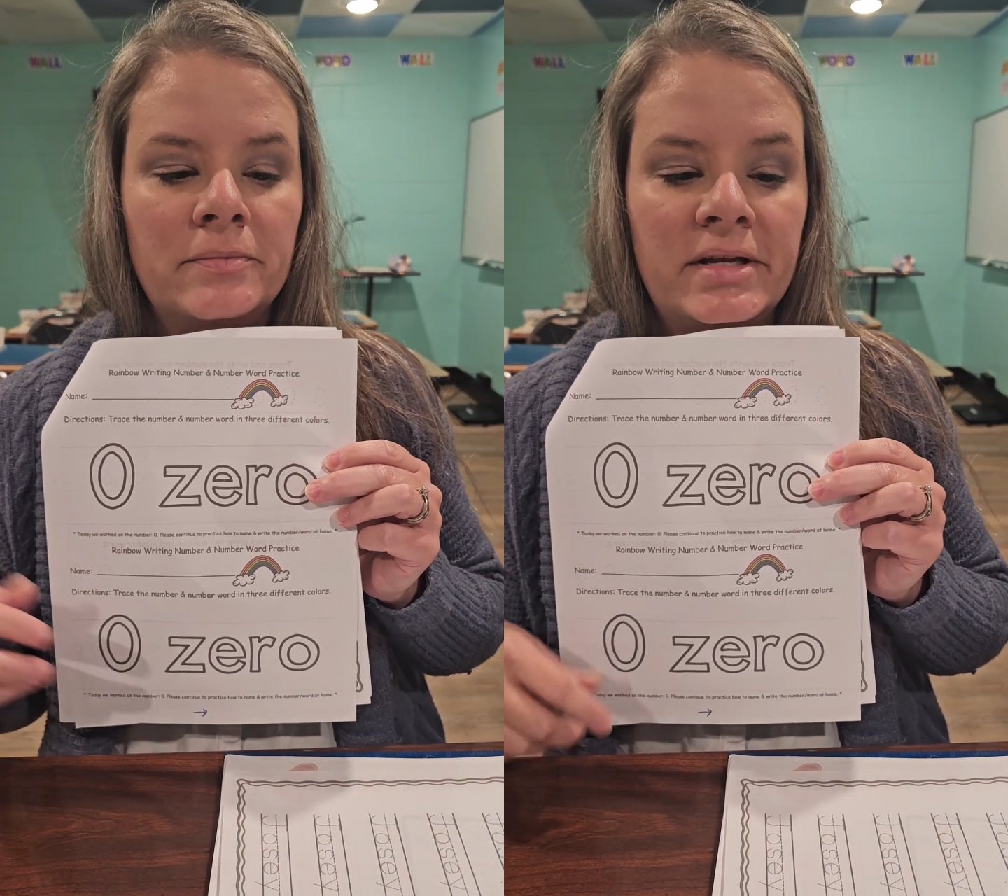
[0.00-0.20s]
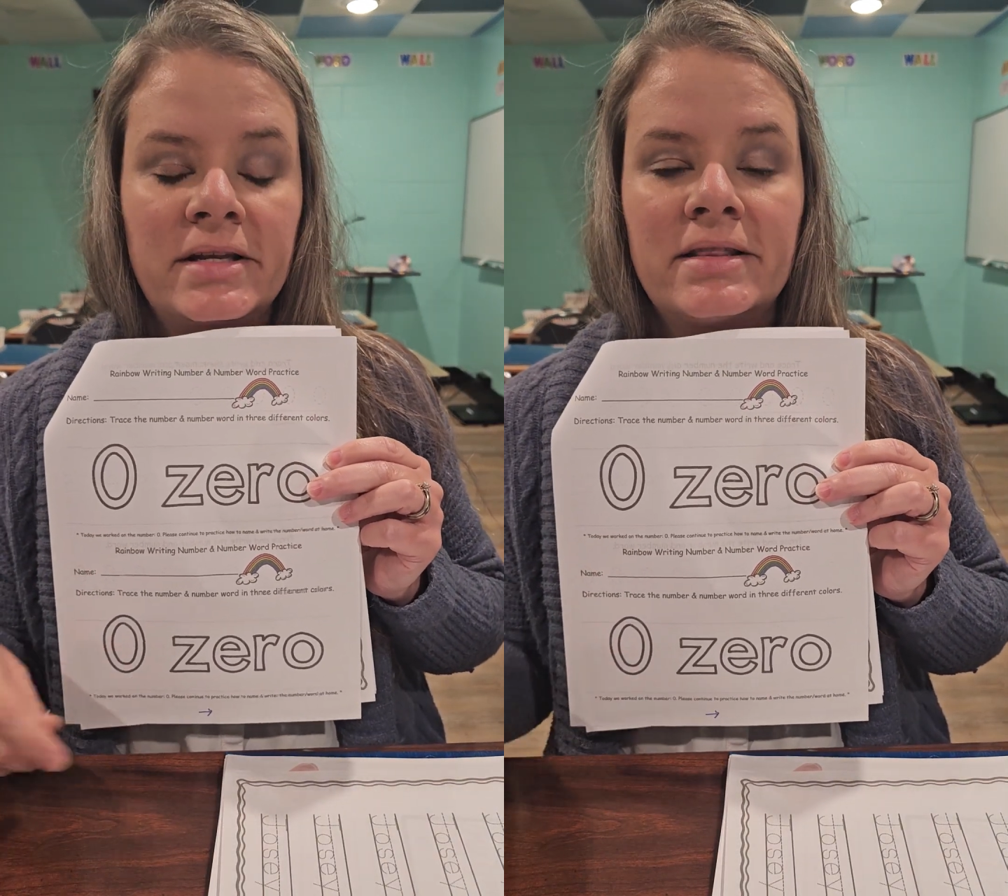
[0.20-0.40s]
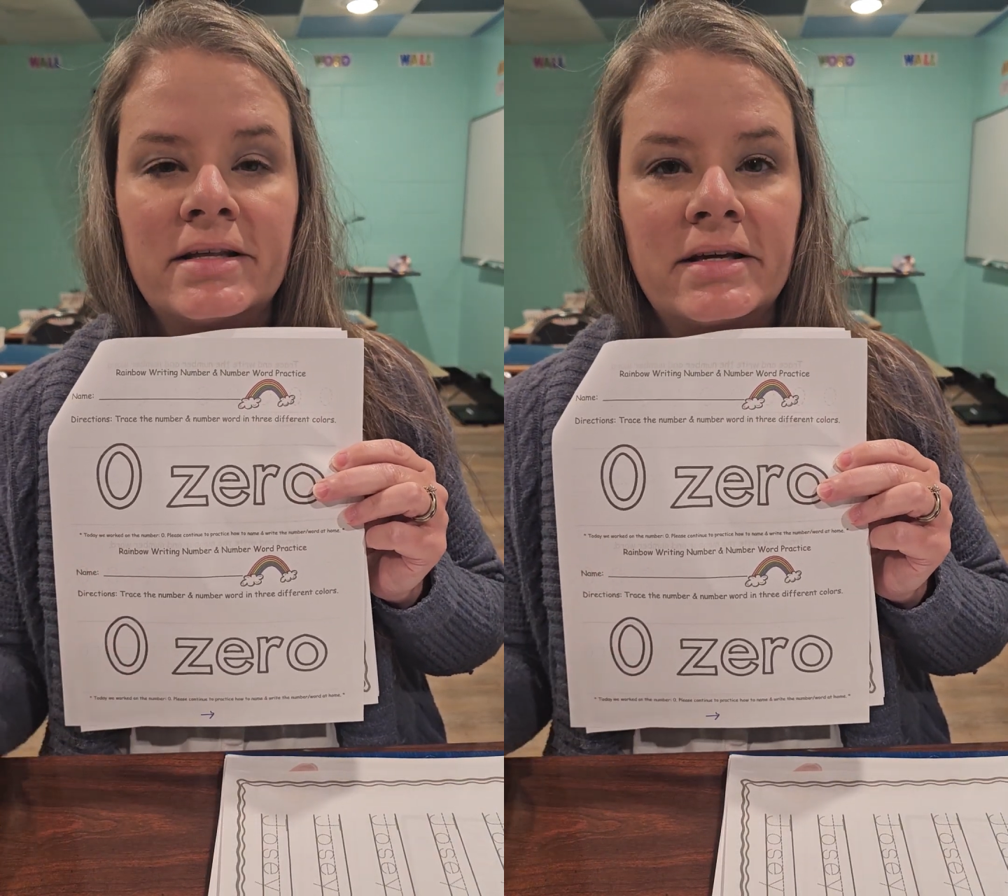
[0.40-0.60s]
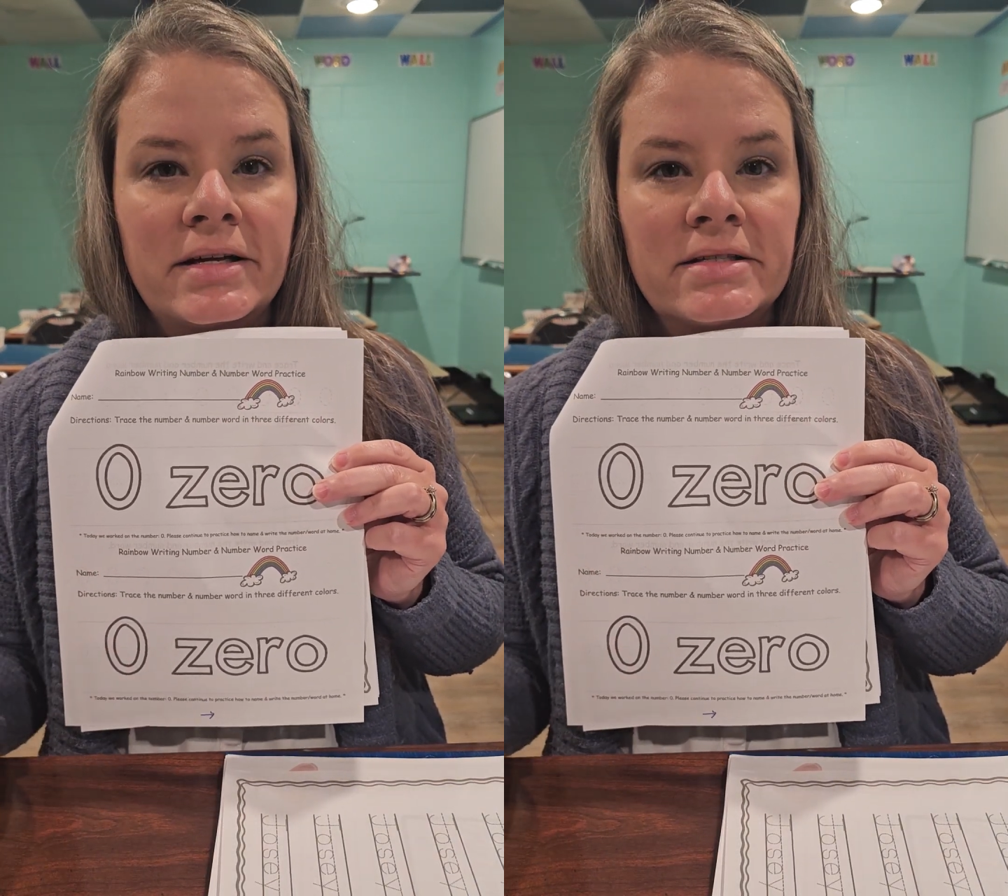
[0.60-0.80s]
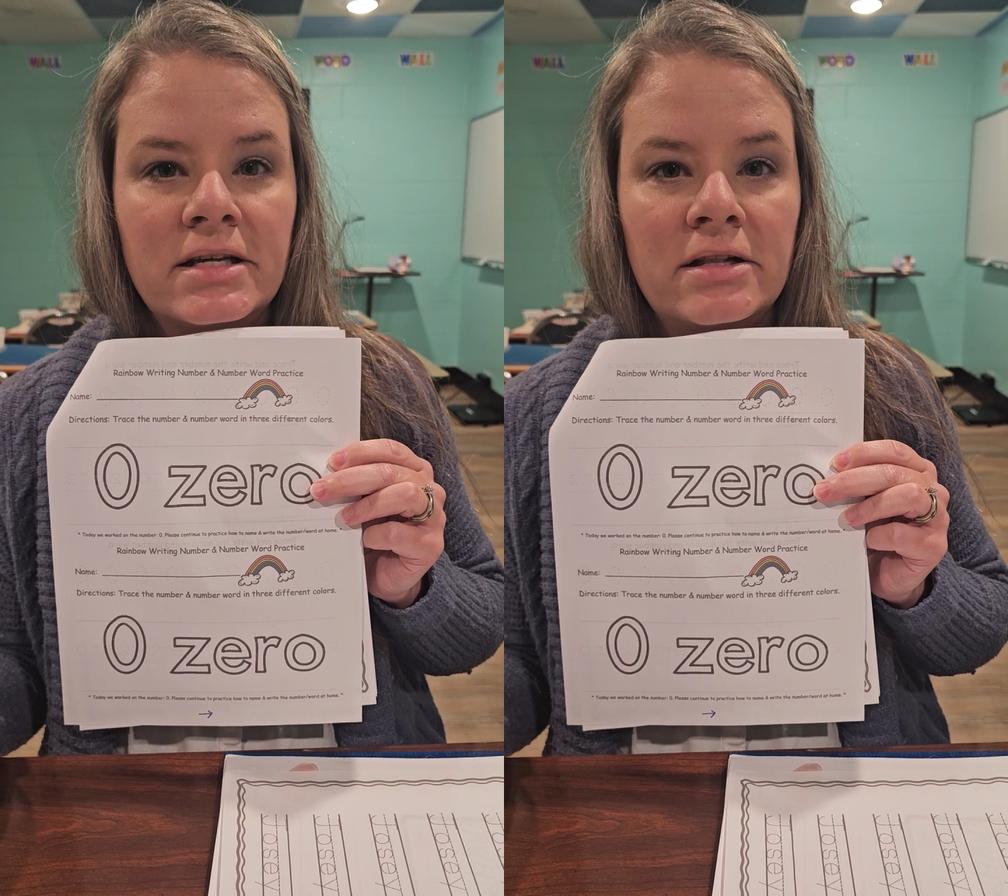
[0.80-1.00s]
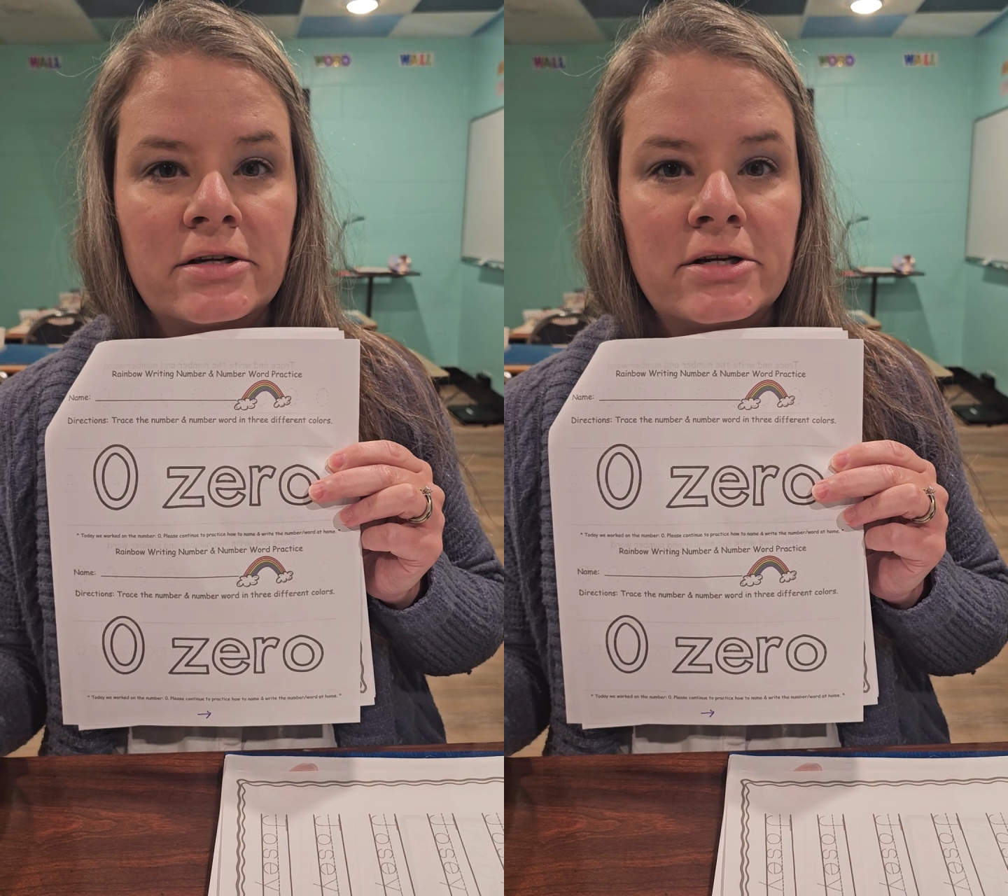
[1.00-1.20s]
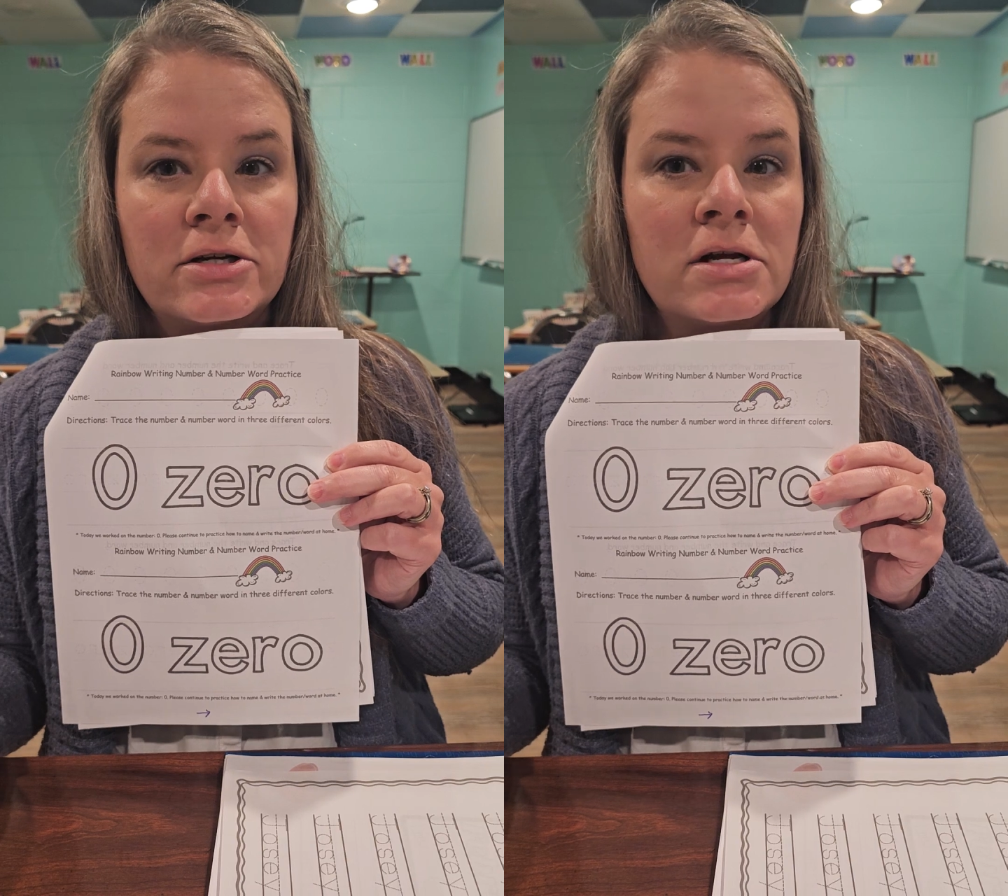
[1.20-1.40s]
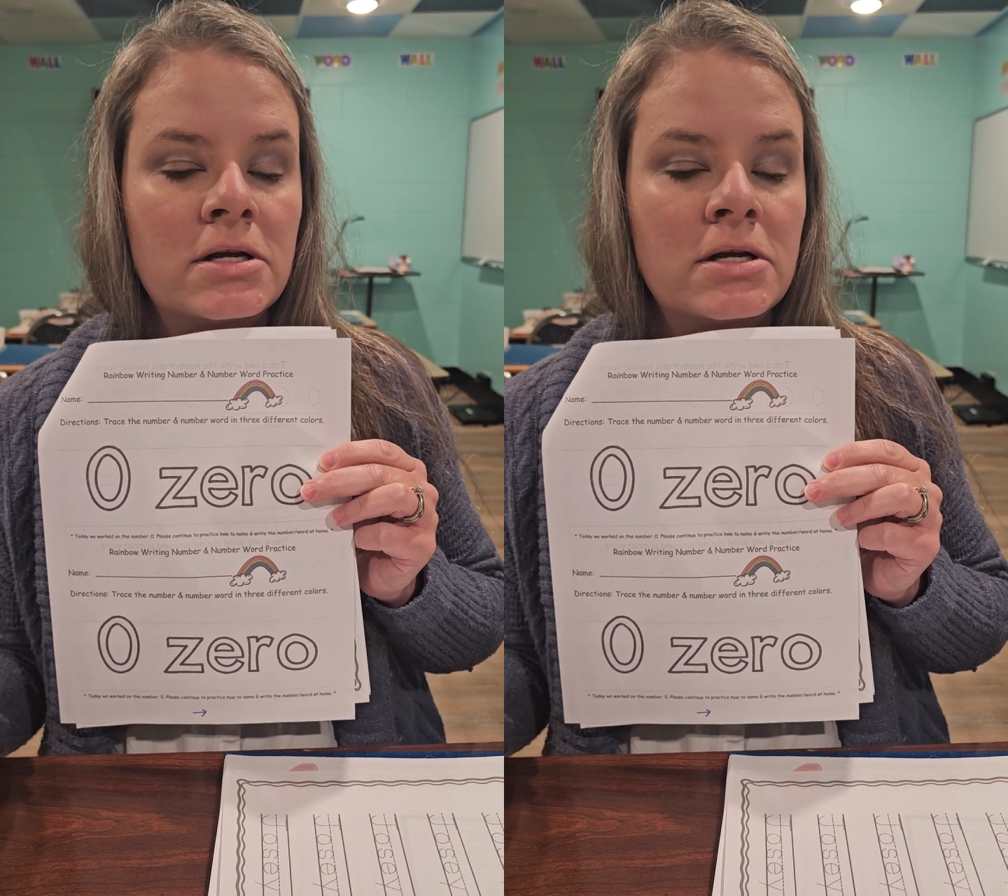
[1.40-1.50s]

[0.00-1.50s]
anything that has color,